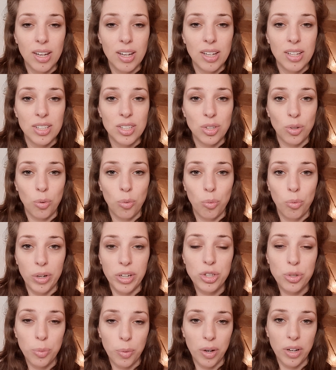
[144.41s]
So
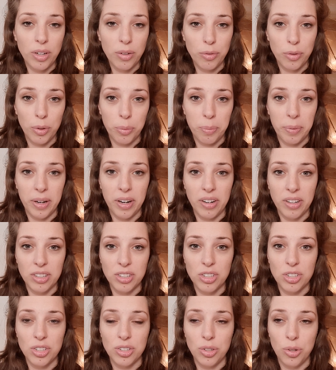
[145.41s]
which one of your
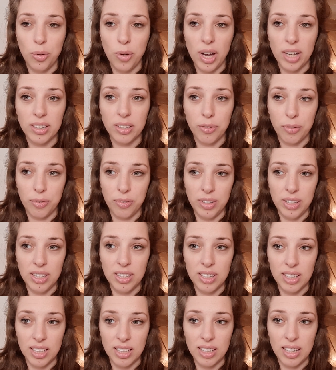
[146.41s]
parents you had the
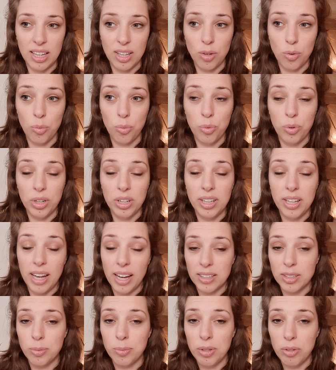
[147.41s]
feeling that you really
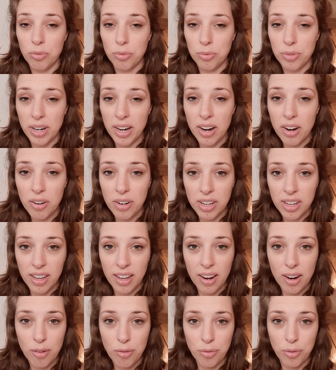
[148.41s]
had to be very
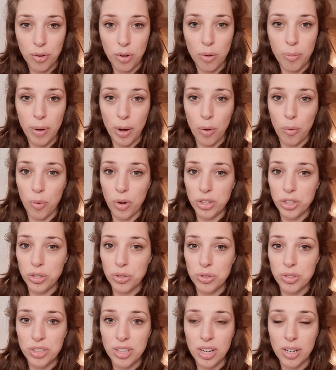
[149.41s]
careful about what you
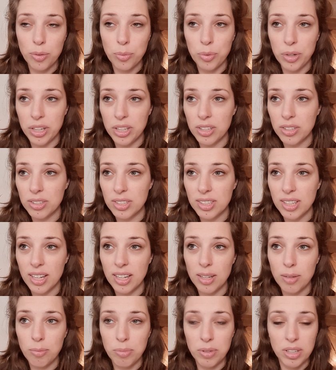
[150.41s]
said, when you said
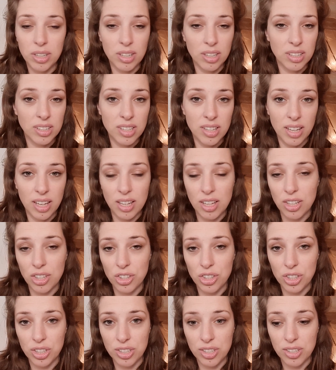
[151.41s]
it, because they could
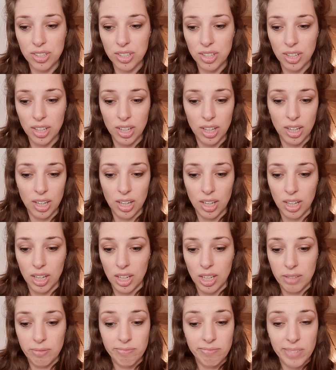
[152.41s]
just
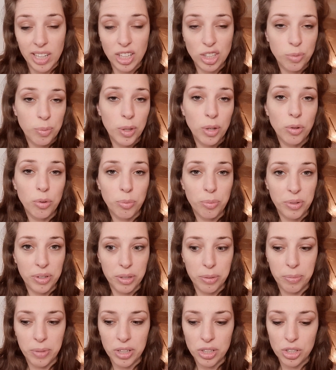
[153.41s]
explode pretty
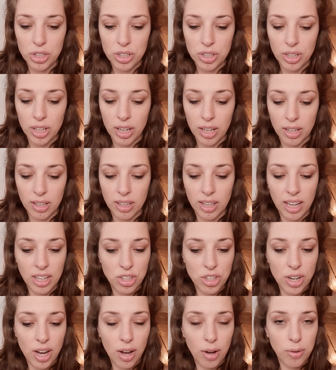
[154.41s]
much and
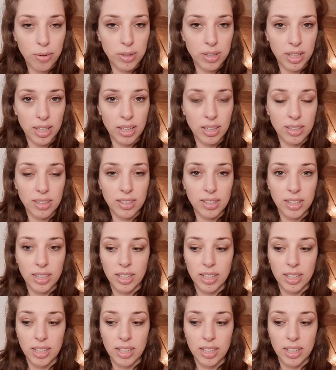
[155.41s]
lash out, and